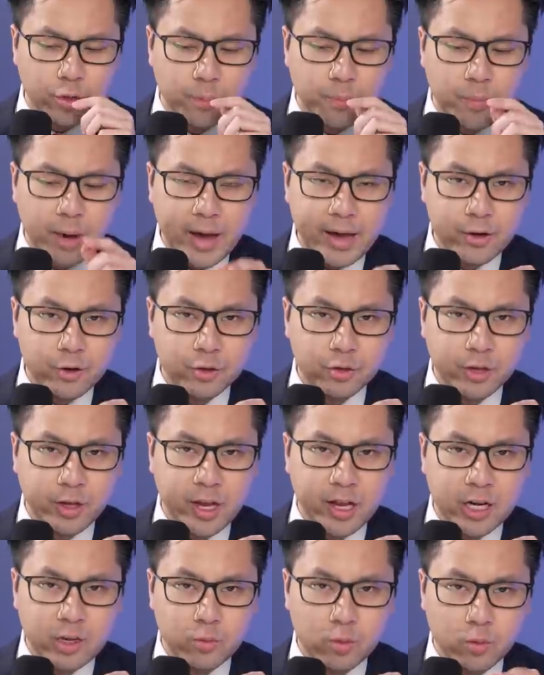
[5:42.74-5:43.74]
the miners are
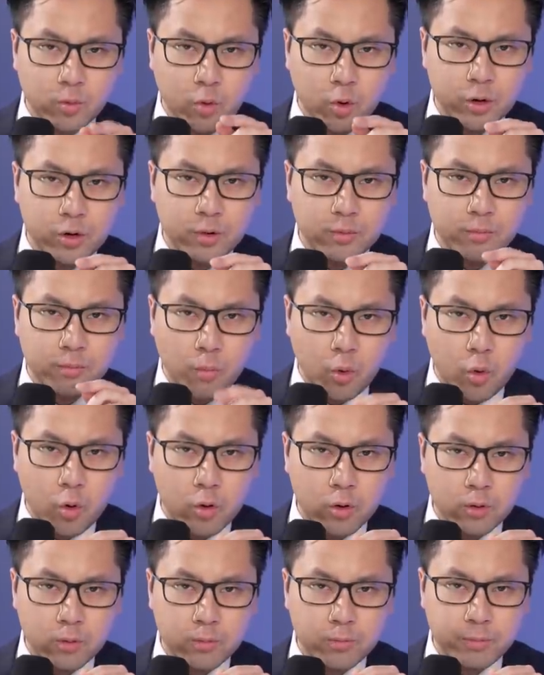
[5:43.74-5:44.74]
getting rewarded
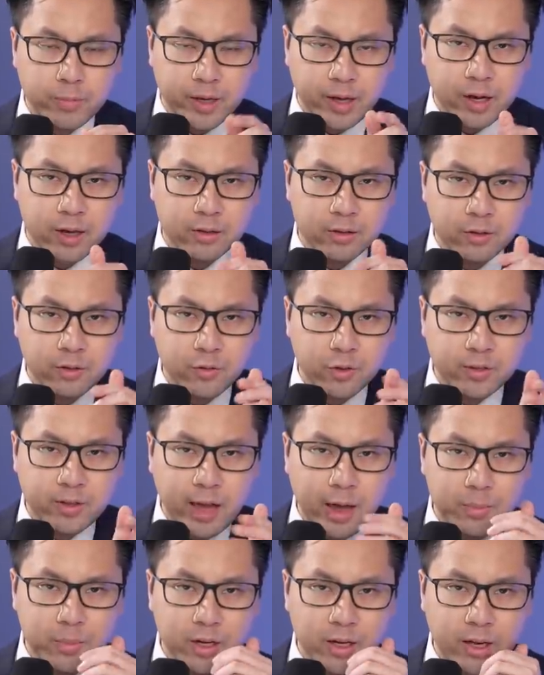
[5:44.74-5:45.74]
more because of what's
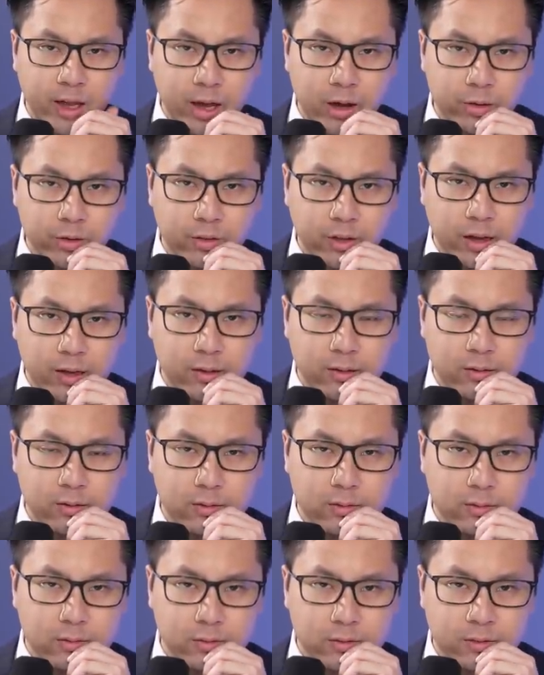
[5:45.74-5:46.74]
happening now. Is that
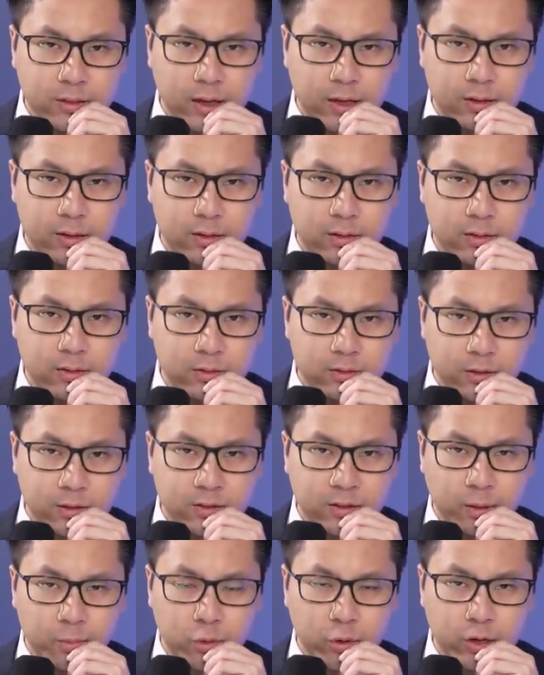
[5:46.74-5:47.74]
is that a
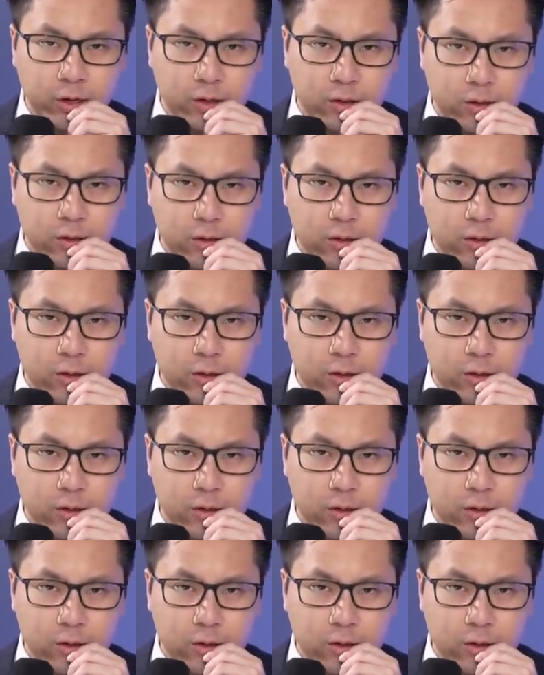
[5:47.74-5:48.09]
summary?